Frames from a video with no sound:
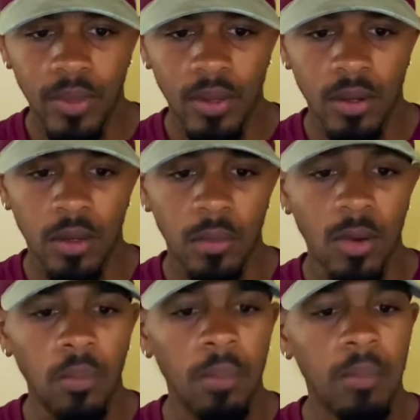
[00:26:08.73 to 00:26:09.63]

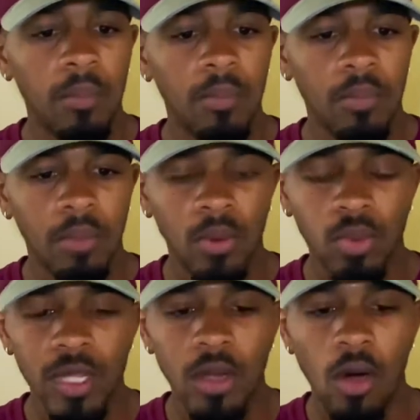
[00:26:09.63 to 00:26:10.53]
But
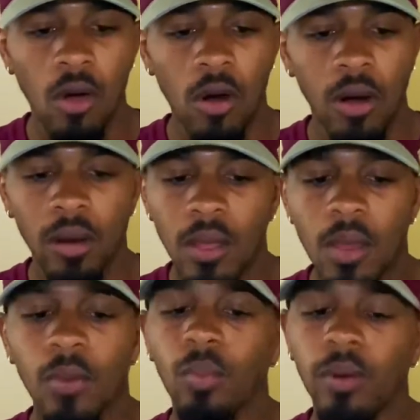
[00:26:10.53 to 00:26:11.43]
we are
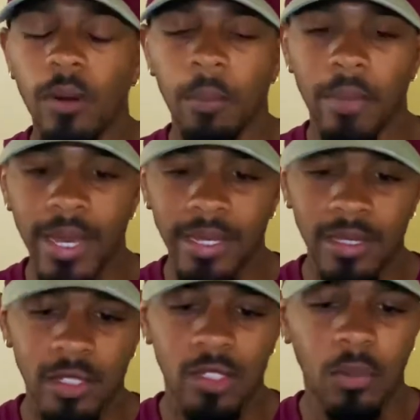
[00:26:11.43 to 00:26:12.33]

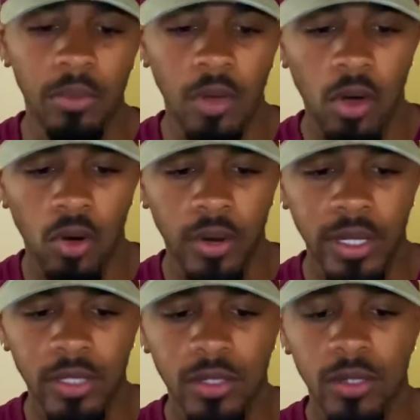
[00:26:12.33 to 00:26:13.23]
making some
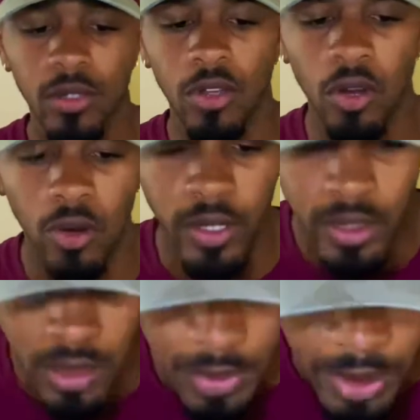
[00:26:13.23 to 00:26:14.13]
noise.
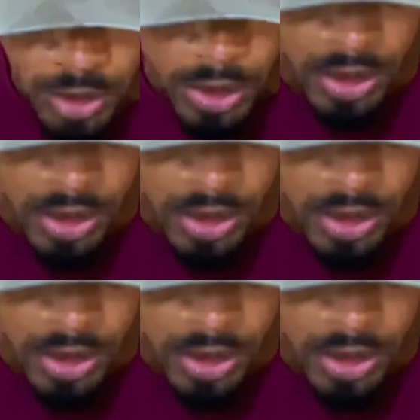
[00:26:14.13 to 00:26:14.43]
Let me go to